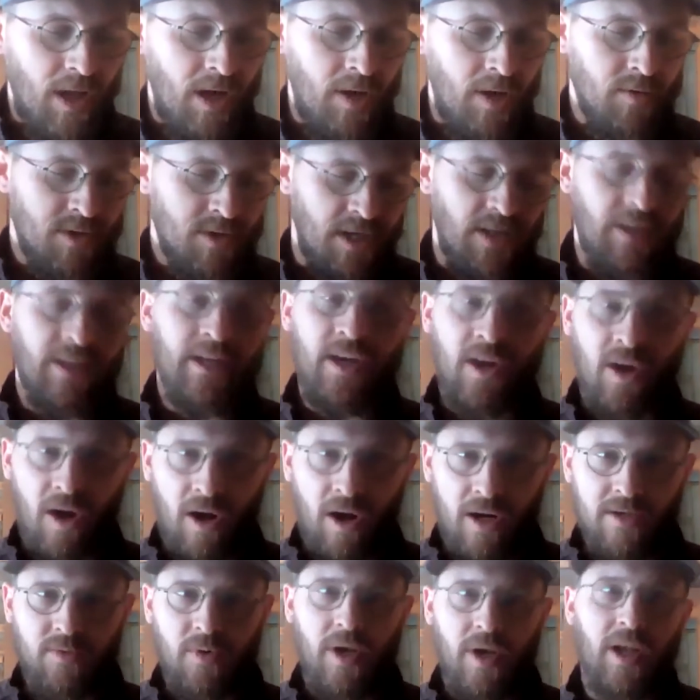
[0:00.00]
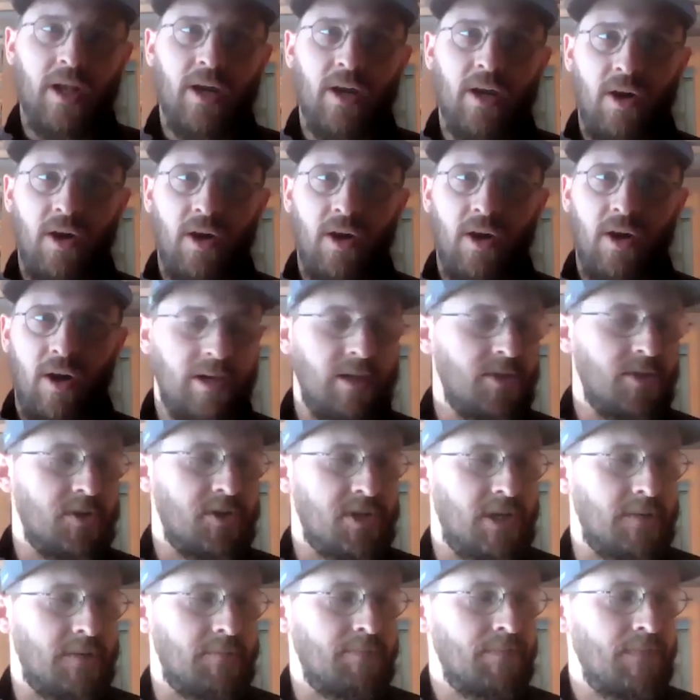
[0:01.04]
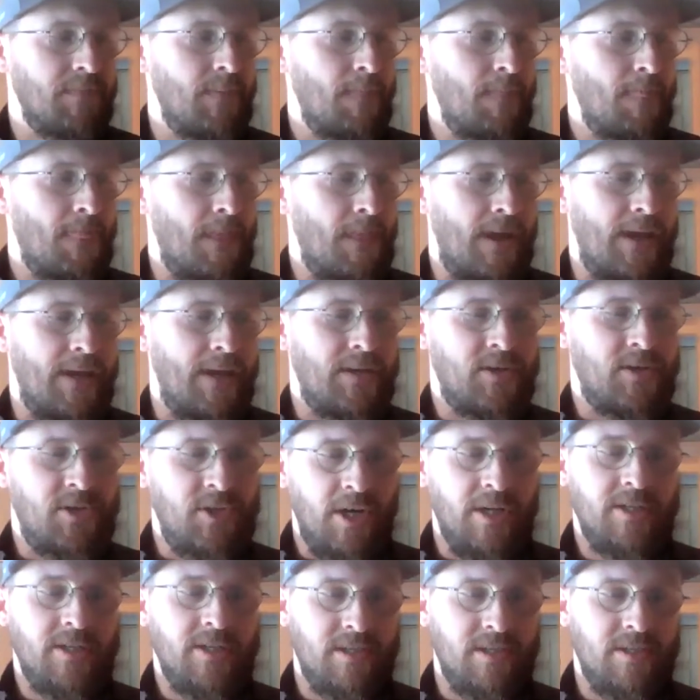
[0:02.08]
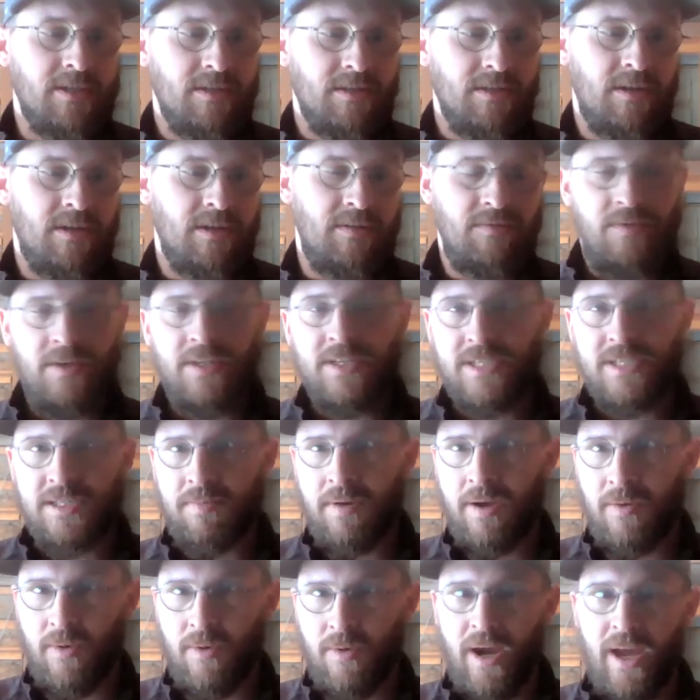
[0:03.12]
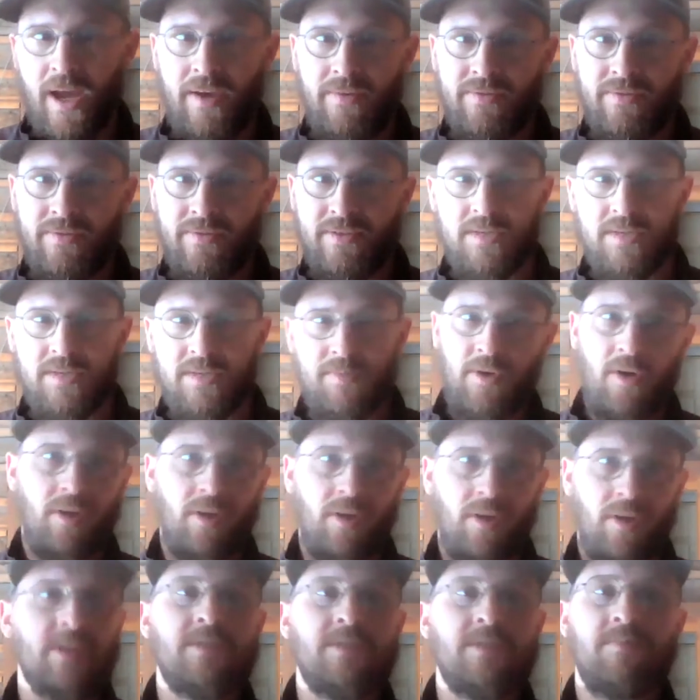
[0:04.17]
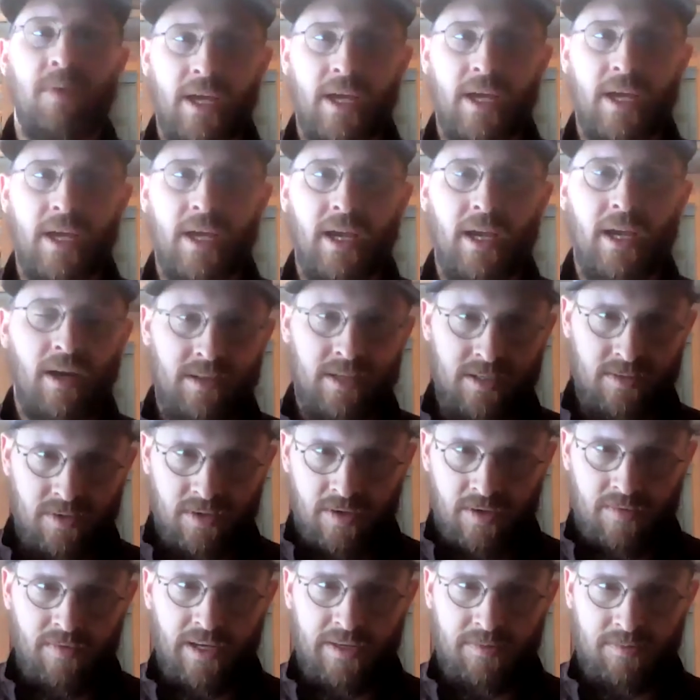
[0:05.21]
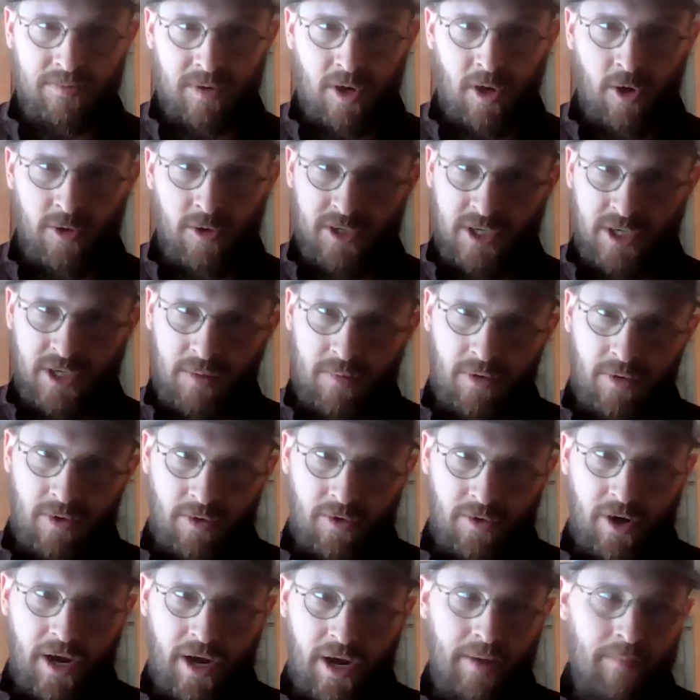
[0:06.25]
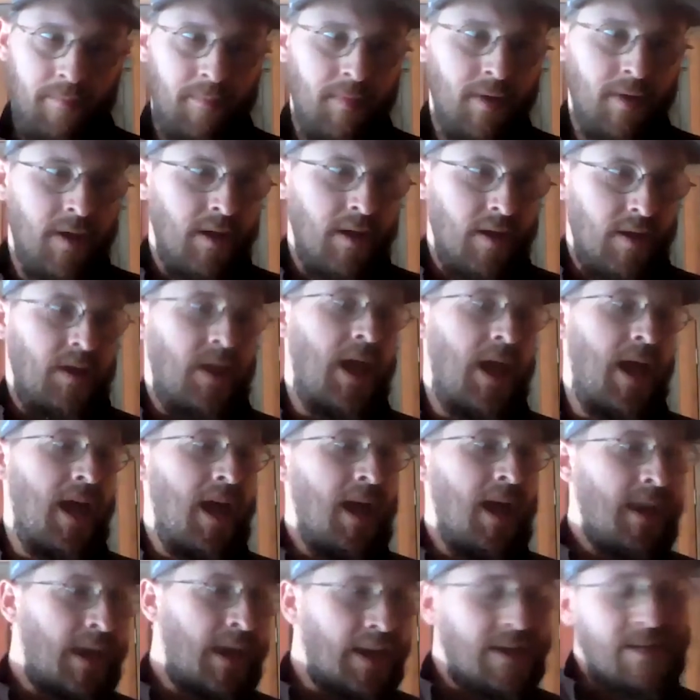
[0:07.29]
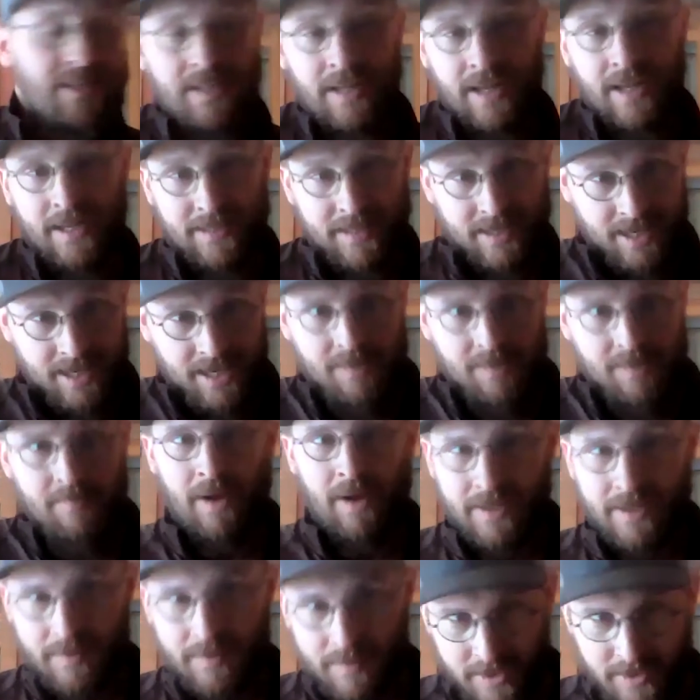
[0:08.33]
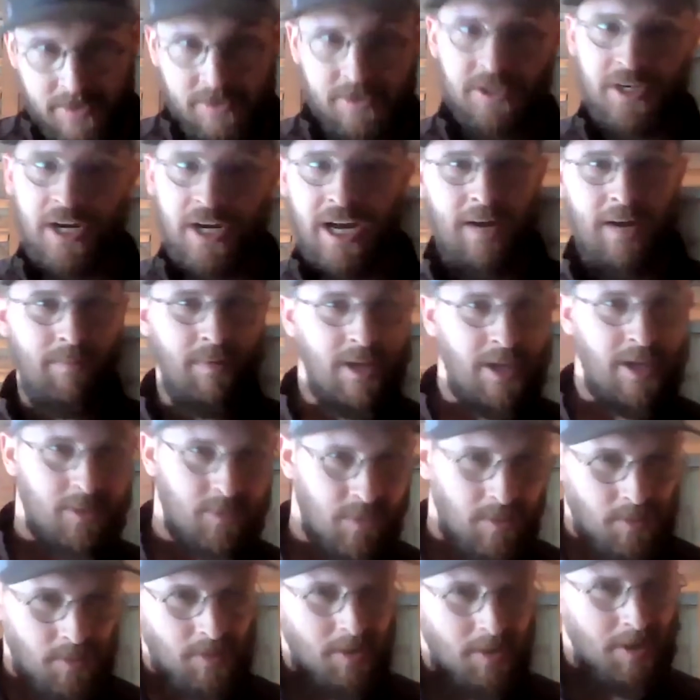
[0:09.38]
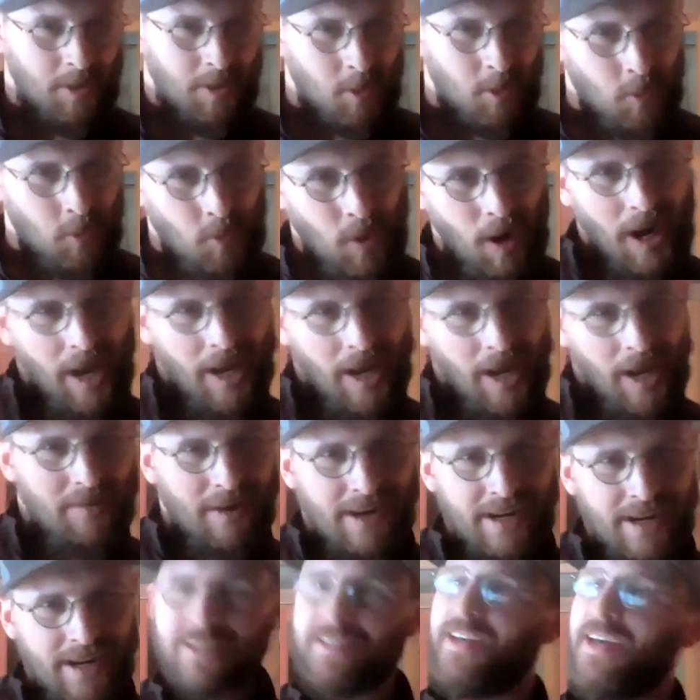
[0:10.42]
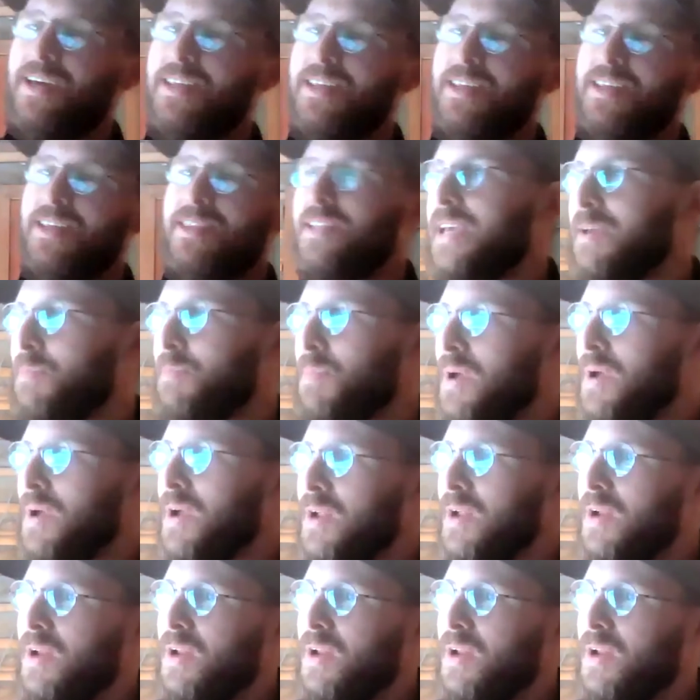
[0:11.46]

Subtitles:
I was selling cars, working at a car dealership. I had just convinced my wife to spend all this money on this investment coaching program. And I still had to keep my W-2 job because we weren't quite ready to take the leap.